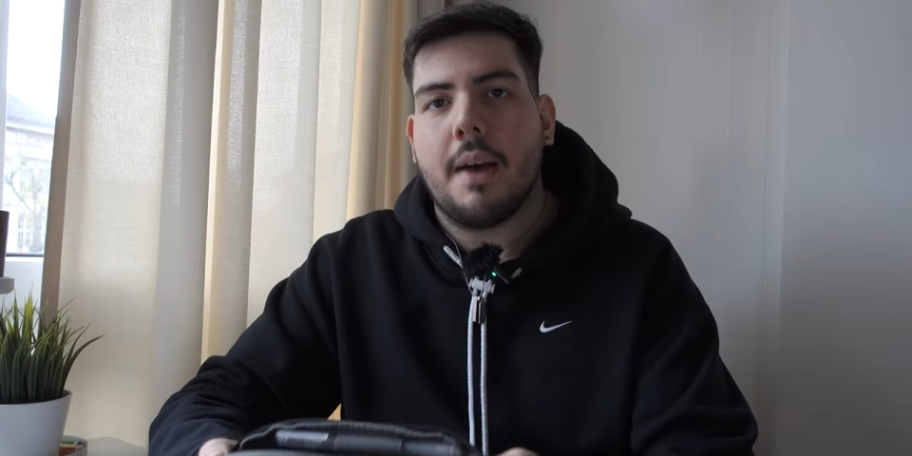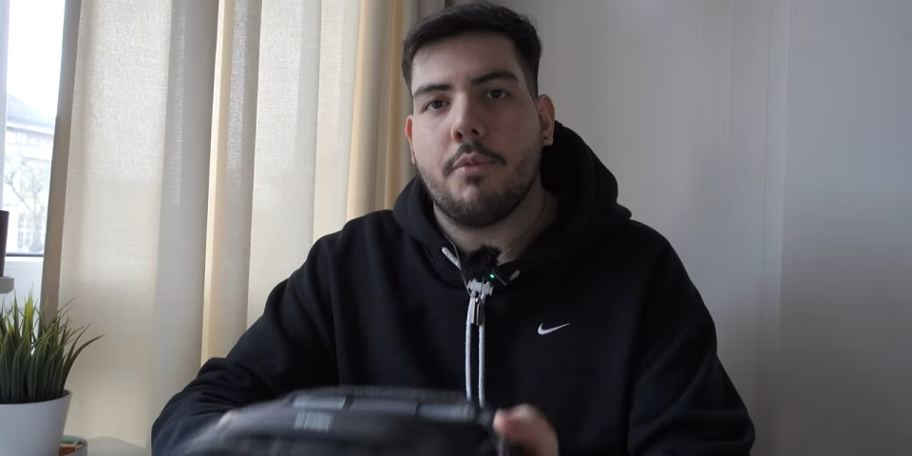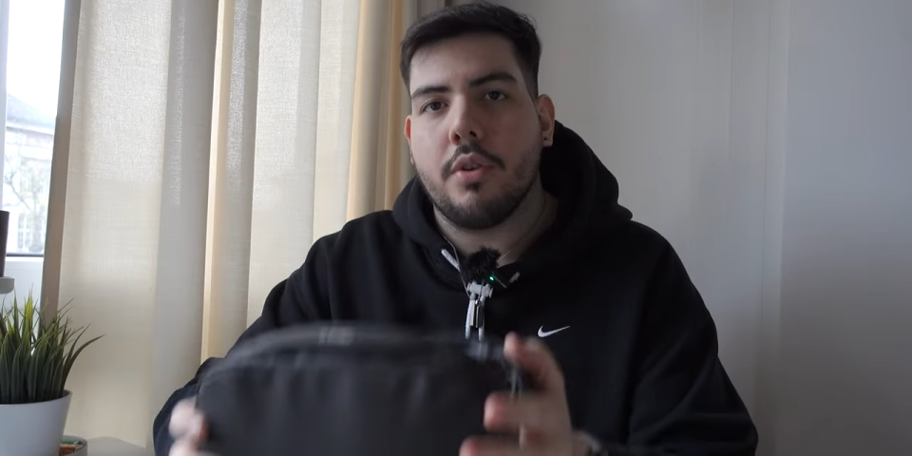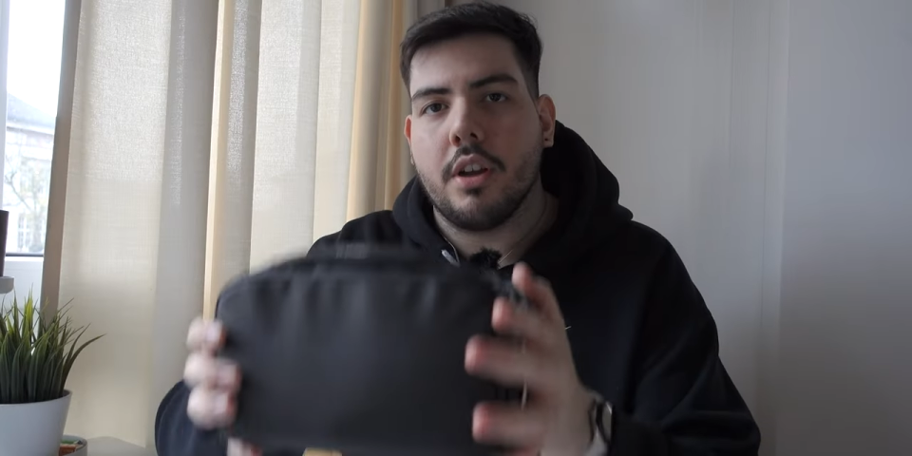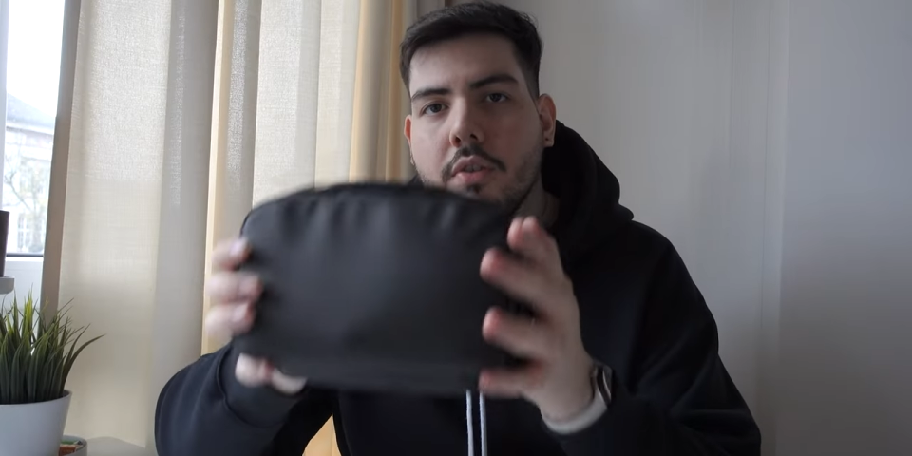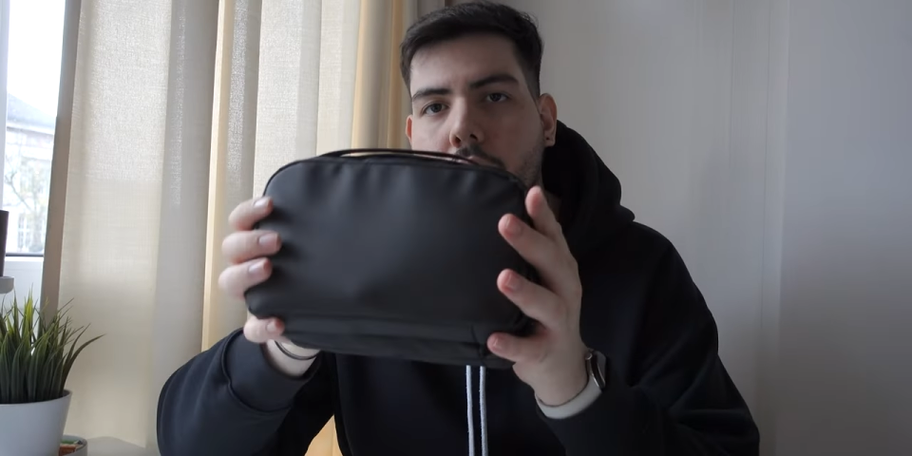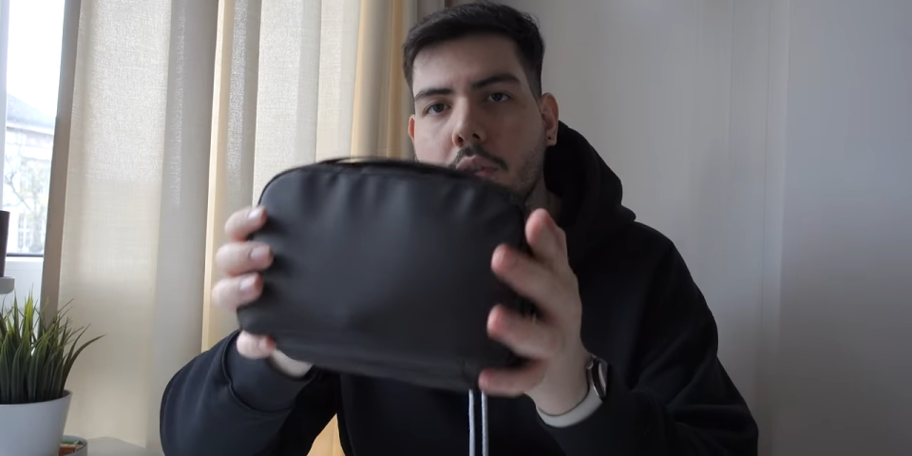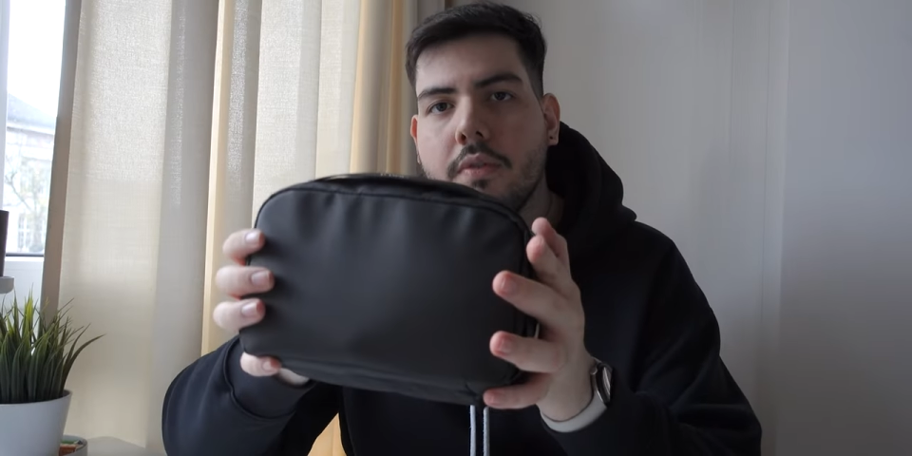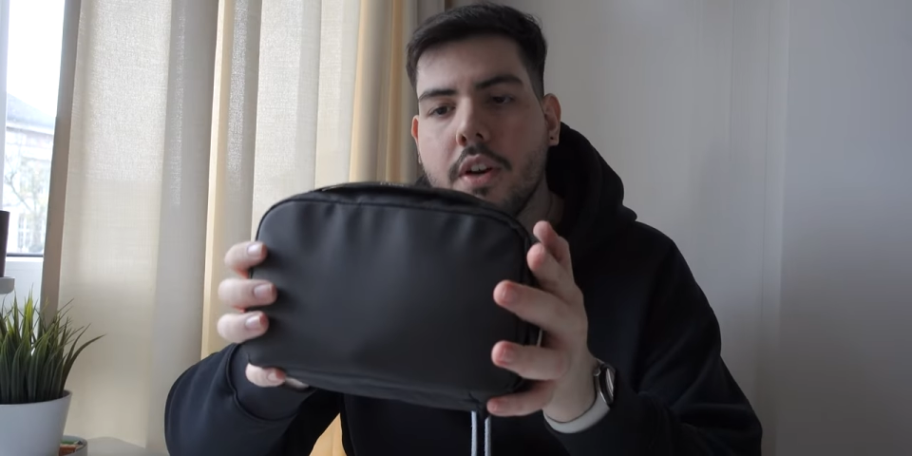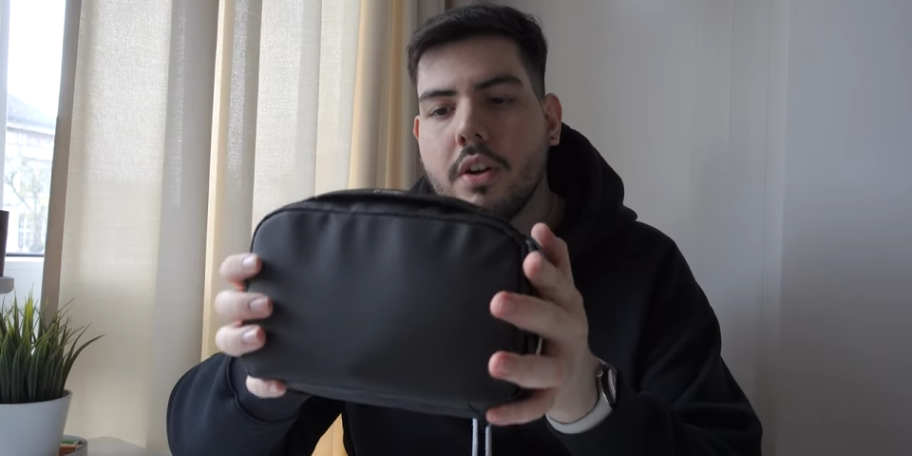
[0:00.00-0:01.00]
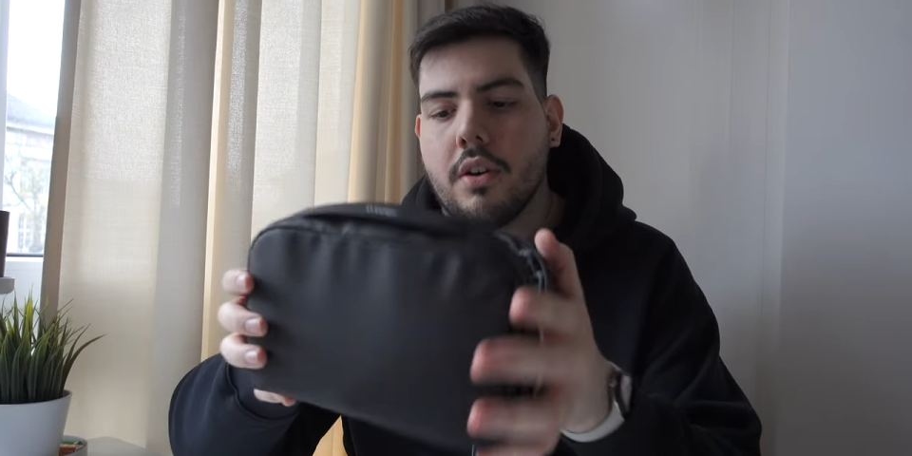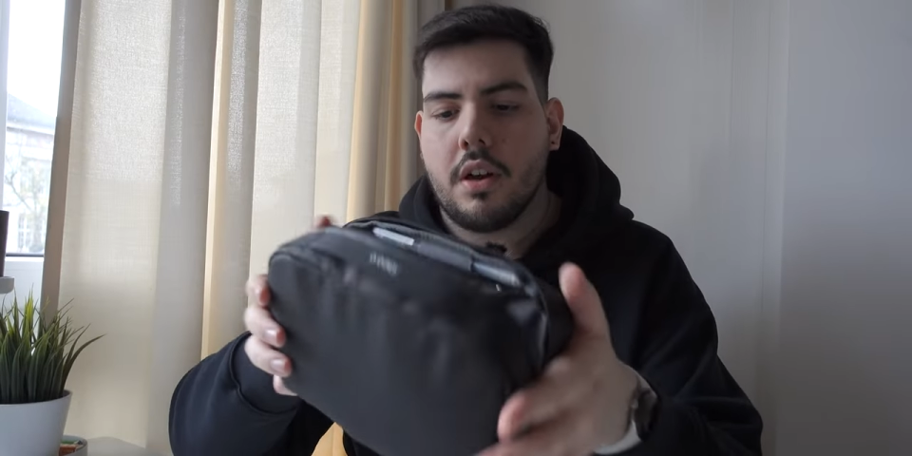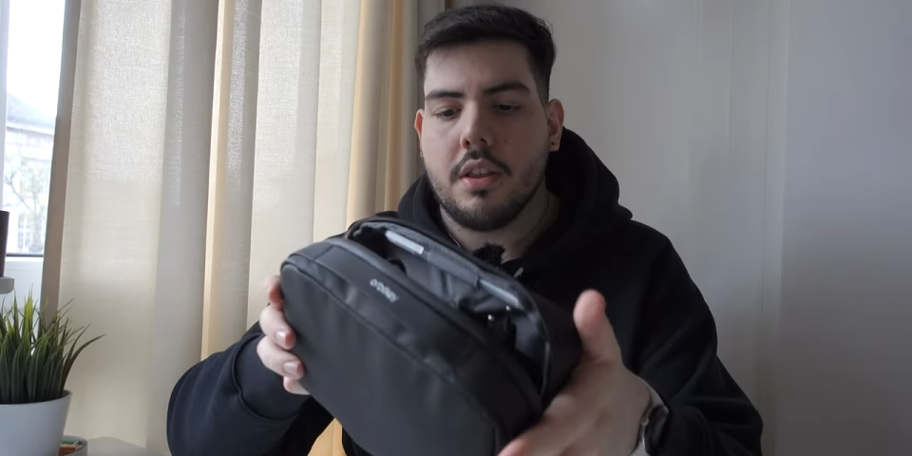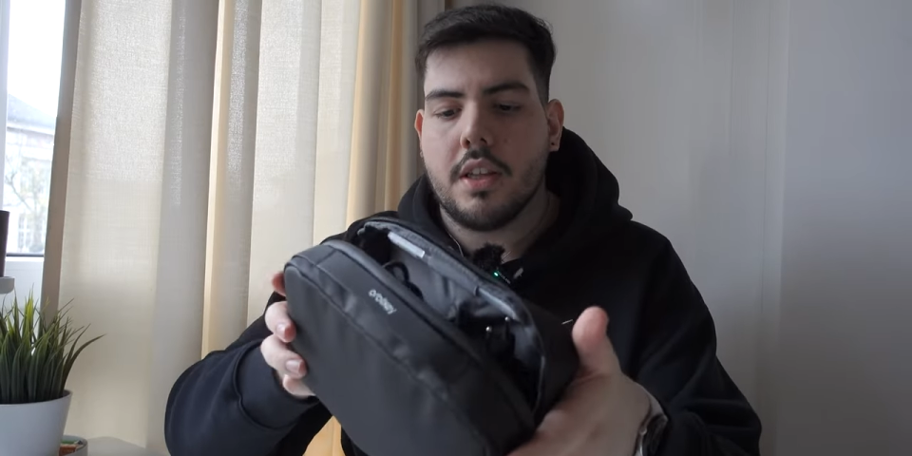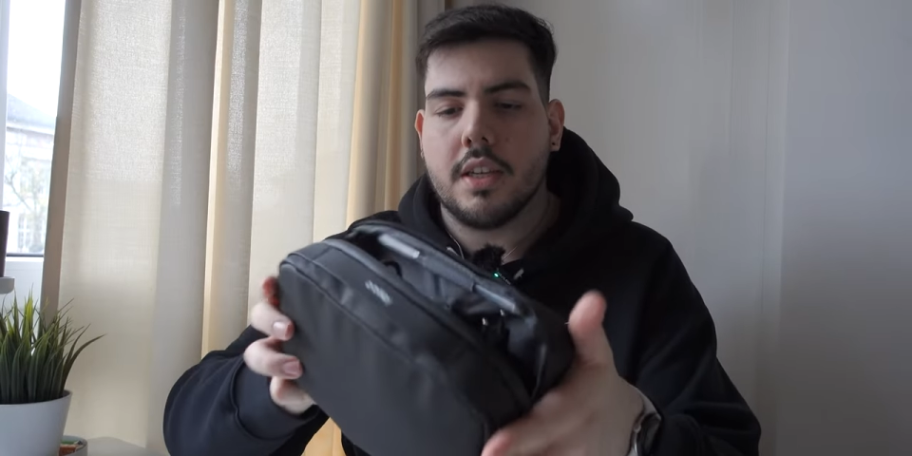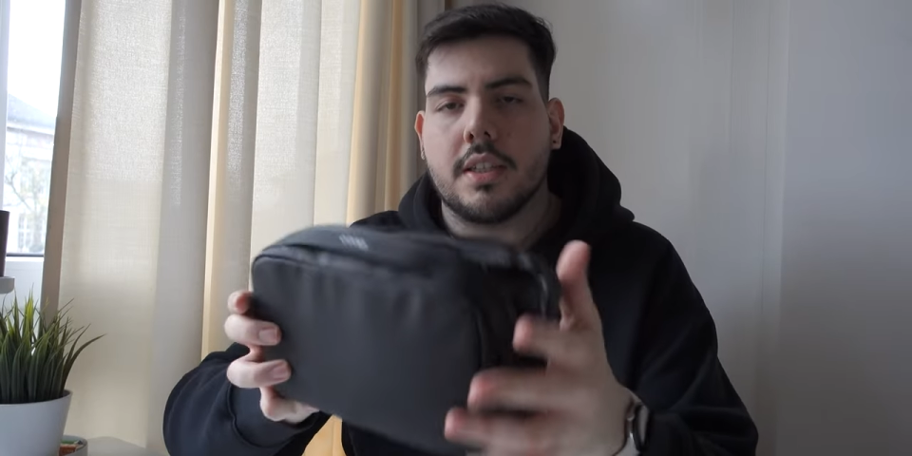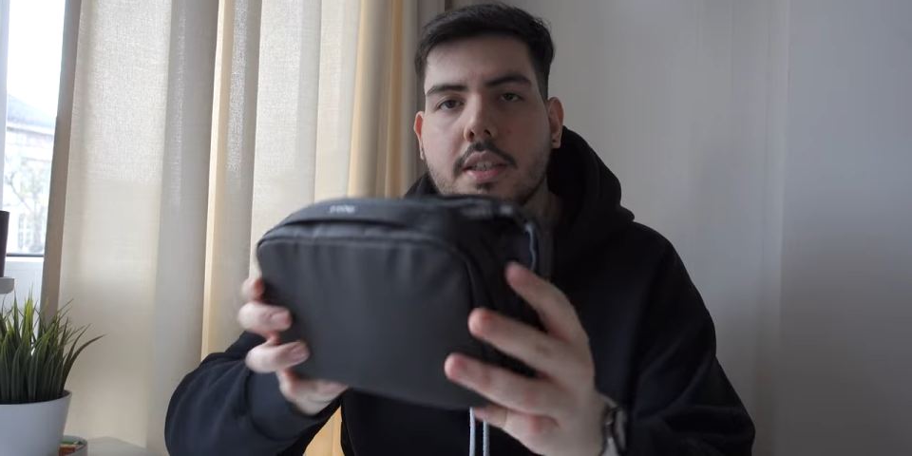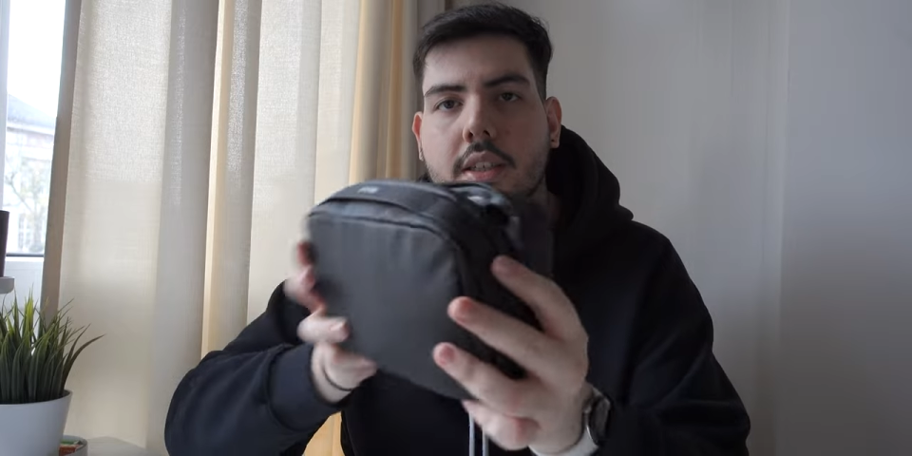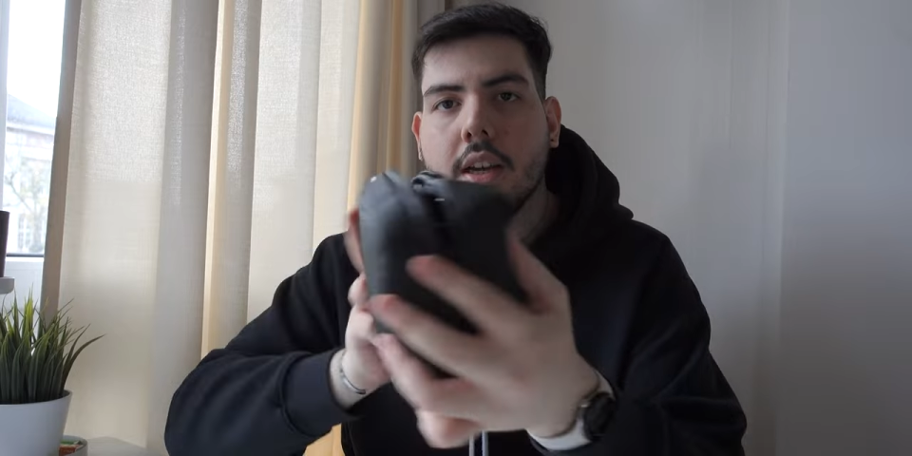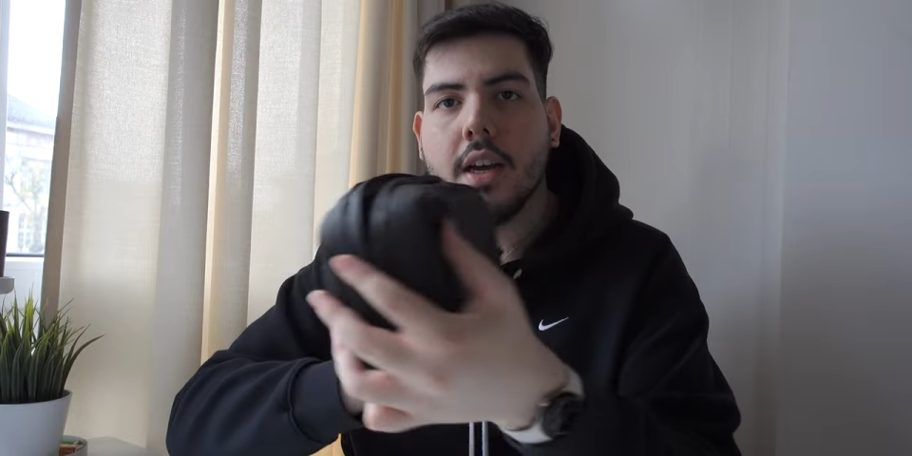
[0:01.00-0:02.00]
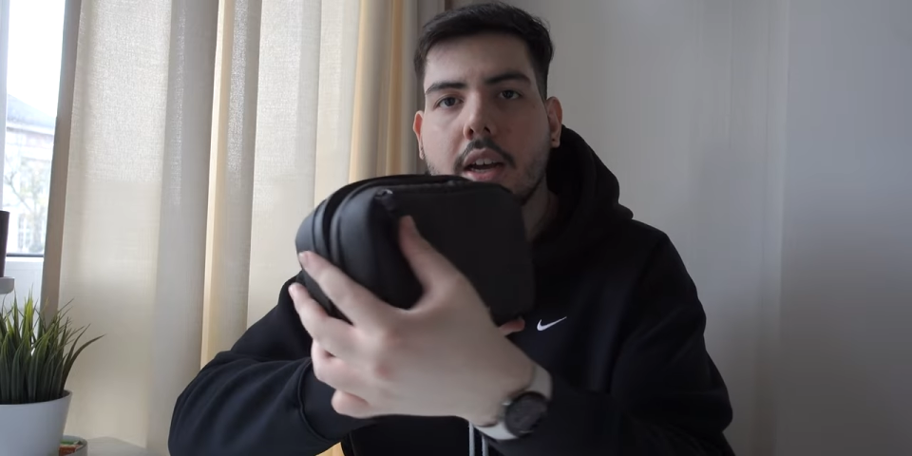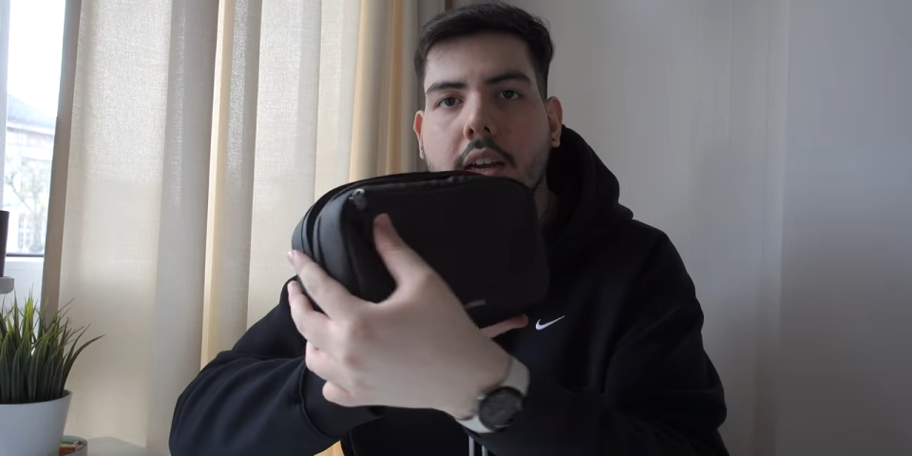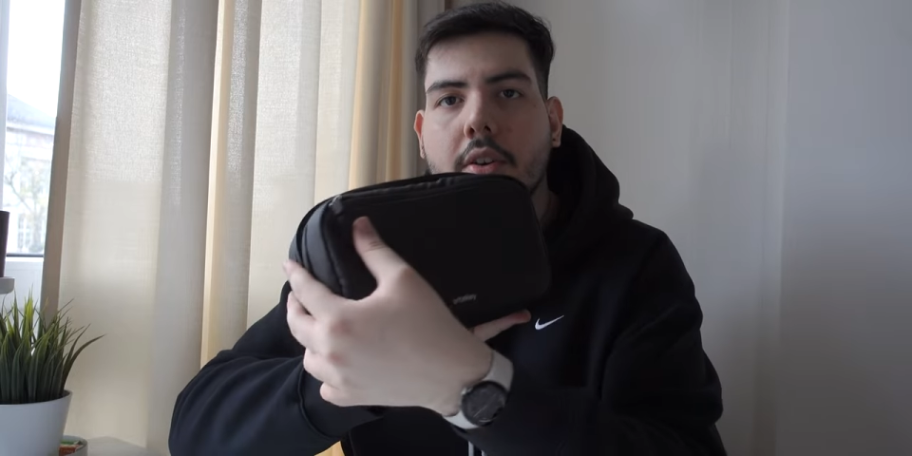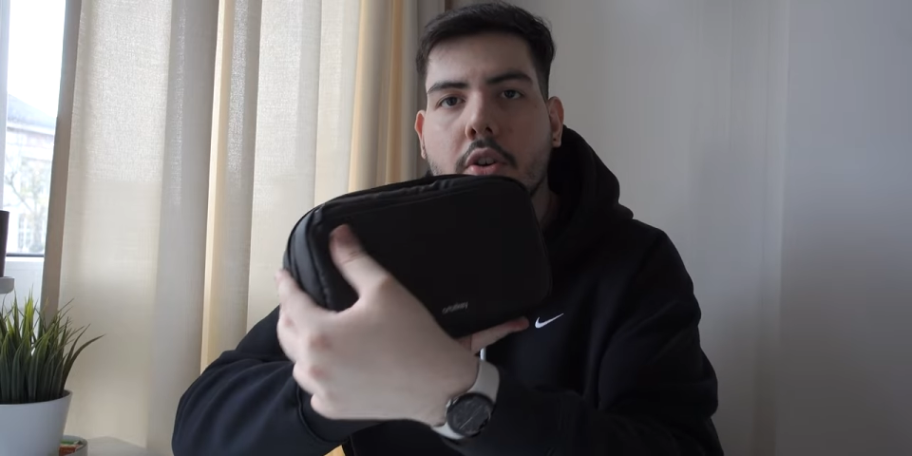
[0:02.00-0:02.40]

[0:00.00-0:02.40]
I'm doing a full video on this uh,